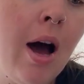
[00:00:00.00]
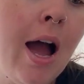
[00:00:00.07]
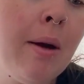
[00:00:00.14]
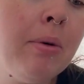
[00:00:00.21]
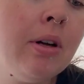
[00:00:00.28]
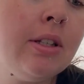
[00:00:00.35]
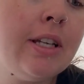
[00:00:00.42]

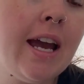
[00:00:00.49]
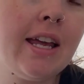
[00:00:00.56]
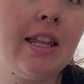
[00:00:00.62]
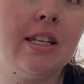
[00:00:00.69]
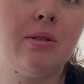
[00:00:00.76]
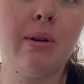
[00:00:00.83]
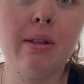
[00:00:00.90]
I will
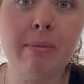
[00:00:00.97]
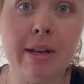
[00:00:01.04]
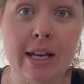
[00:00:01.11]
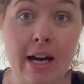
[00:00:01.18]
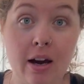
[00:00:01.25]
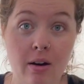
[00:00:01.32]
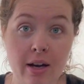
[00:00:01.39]
take this with me
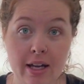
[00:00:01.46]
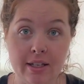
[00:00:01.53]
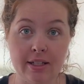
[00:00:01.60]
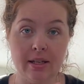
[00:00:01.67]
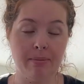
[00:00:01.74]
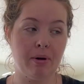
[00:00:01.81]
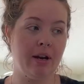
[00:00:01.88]
now
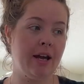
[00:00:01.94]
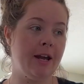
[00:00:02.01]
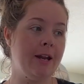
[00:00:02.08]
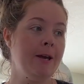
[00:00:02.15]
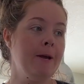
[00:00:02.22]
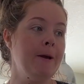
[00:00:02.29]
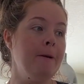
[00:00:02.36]
and sip on
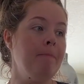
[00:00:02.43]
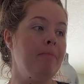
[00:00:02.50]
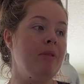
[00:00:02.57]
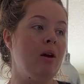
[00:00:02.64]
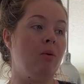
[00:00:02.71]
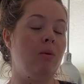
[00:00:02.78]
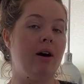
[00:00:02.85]
it
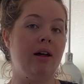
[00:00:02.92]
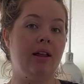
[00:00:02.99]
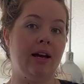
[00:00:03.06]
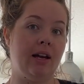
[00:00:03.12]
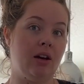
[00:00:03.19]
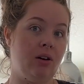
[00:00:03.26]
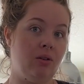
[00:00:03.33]
while
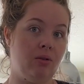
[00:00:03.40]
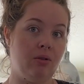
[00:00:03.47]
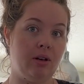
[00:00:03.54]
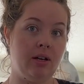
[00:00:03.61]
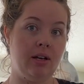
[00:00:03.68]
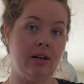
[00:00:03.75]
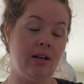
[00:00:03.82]
I
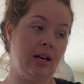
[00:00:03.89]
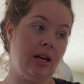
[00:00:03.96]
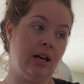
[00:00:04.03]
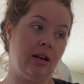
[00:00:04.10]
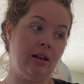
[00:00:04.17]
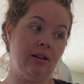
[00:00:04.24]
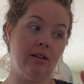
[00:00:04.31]
go
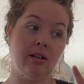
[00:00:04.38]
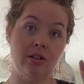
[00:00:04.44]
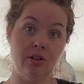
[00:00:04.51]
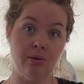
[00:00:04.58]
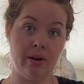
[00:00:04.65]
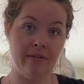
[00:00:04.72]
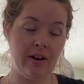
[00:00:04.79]
and
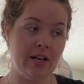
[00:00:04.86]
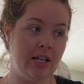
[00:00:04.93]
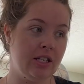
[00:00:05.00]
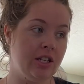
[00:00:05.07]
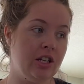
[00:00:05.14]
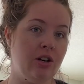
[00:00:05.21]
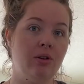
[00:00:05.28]
do whatever I
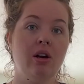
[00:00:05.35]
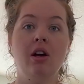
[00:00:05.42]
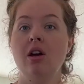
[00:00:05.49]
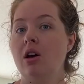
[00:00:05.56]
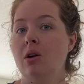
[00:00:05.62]
need to do.